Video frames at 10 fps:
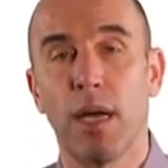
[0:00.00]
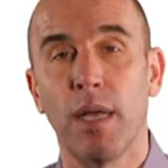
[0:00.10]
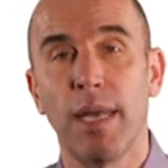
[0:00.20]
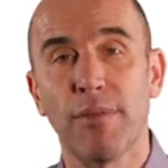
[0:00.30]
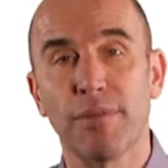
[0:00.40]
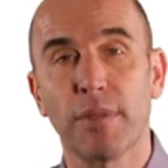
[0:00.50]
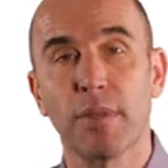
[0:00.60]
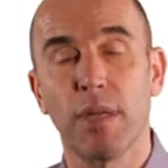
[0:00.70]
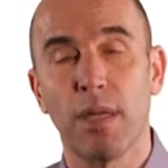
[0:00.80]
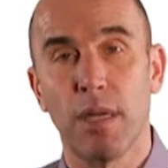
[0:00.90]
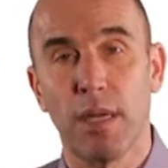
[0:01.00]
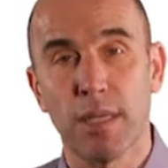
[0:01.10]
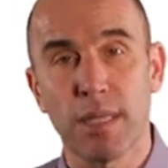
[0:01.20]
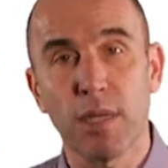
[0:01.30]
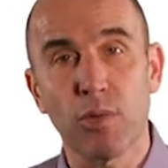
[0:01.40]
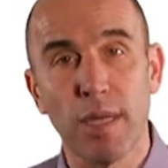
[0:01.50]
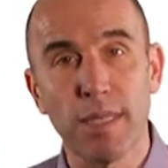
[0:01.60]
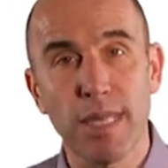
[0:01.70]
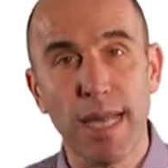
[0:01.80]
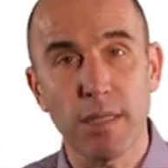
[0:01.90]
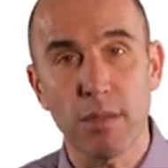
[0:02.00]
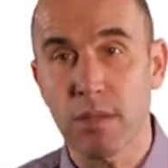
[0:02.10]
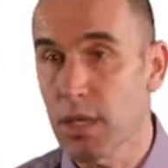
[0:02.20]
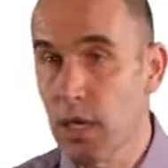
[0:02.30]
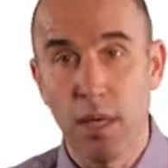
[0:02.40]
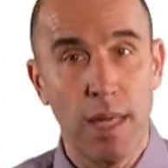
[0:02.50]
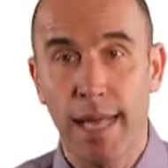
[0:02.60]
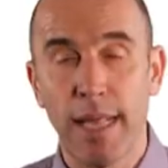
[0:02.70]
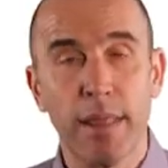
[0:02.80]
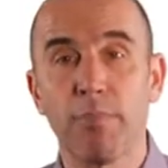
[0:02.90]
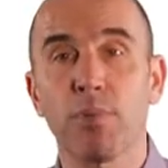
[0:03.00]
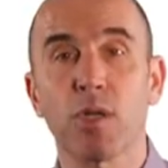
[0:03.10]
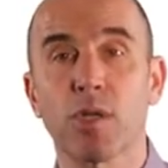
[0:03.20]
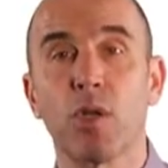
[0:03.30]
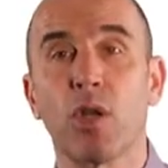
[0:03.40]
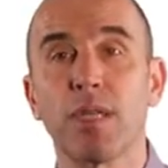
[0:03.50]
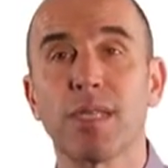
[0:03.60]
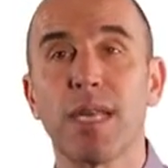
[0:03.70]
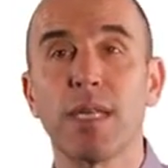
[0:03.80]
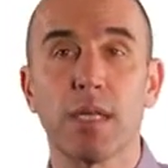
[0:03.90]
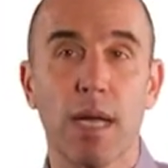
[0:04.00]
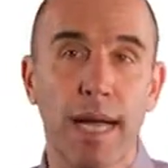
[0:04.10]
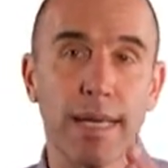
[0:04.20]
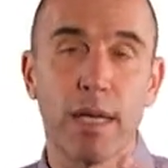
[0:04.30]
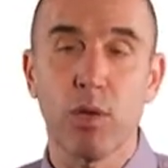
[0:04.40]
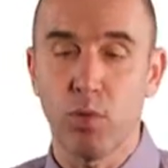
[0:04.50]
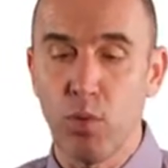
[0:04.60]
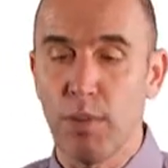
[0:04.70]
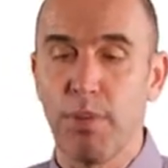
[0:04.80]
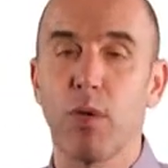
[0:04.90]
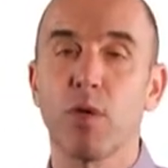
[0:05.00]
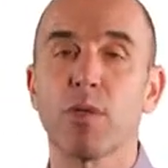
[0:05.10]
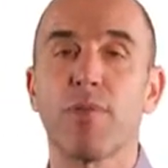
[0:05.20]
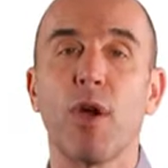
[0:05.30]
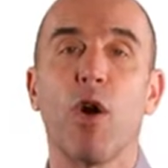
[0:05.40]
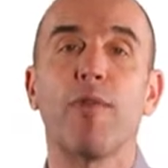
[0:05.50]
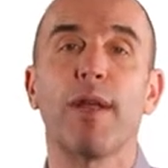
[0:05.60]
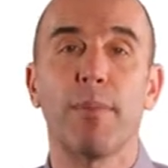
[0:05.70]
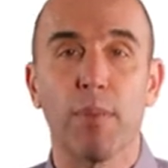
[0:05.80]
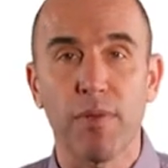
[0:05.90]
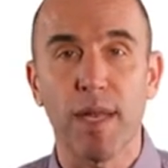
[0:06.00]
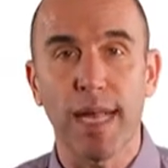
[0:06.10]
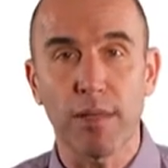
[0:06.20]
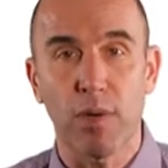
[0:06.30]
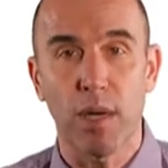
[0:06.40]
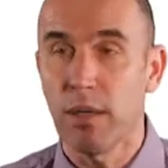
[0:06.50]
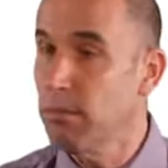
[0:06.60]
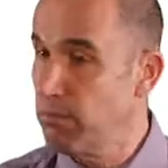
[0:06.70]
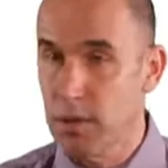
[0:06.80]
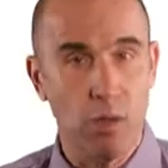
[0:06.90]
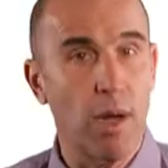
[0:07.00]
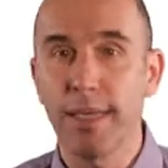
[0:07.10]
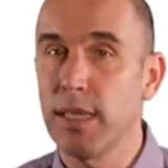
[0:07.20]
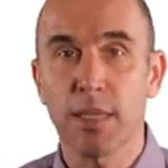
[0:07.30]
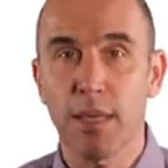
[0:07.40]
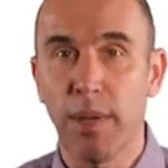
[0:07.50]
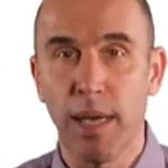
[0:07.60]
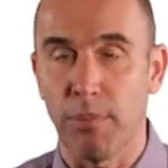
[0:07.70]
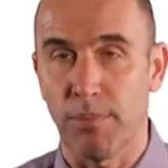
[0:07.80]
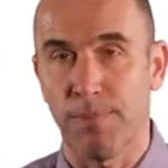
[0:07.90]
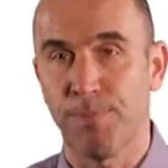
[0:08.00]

left central incisors, and the prosthodontist says, I cannot do it because of the overlap of the lateral, so I need some help.